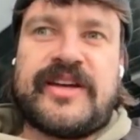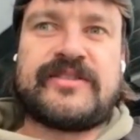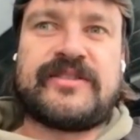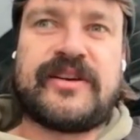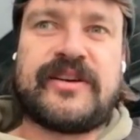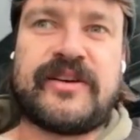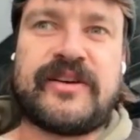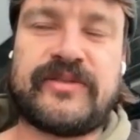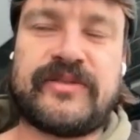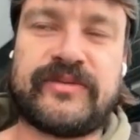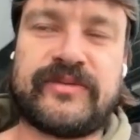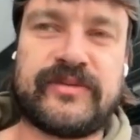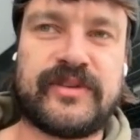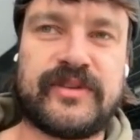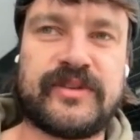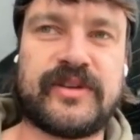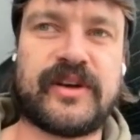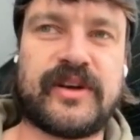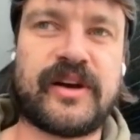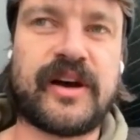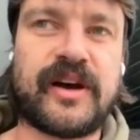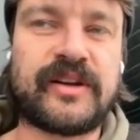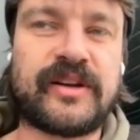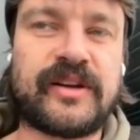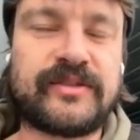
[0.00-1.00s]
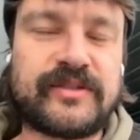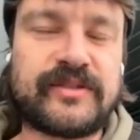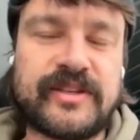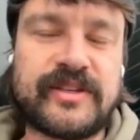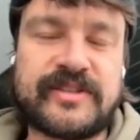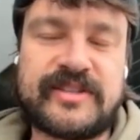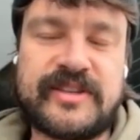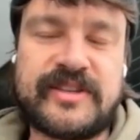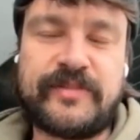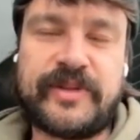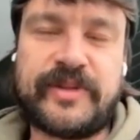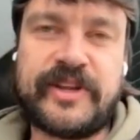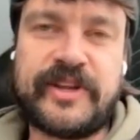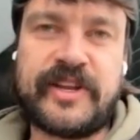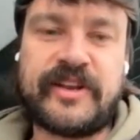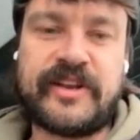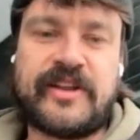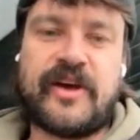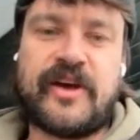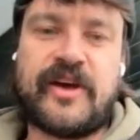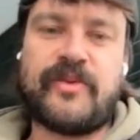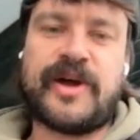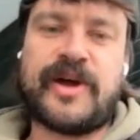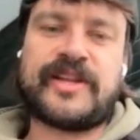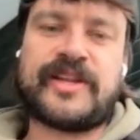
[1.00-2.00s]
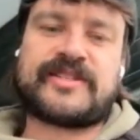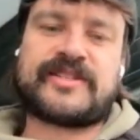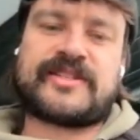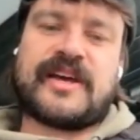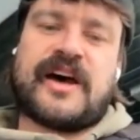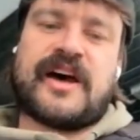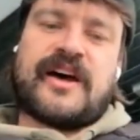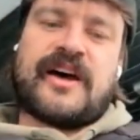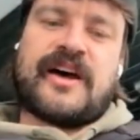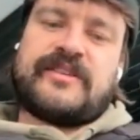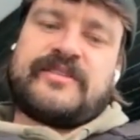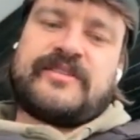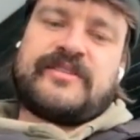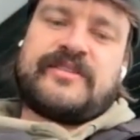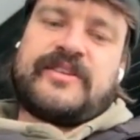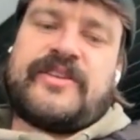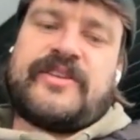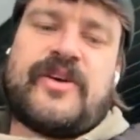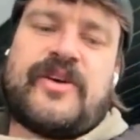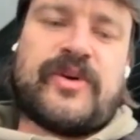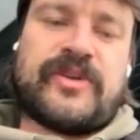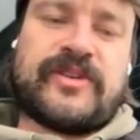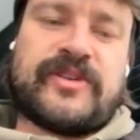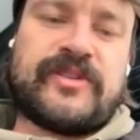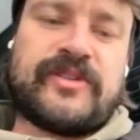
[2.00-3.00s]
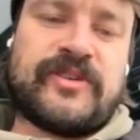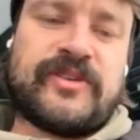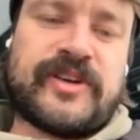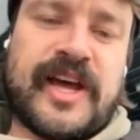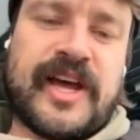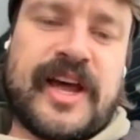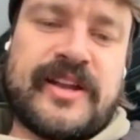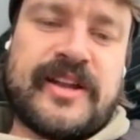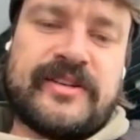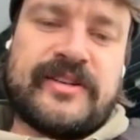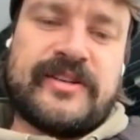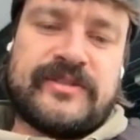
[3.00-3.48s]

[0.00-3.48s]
So I just simply didn't know where to start and didn't know what to look at,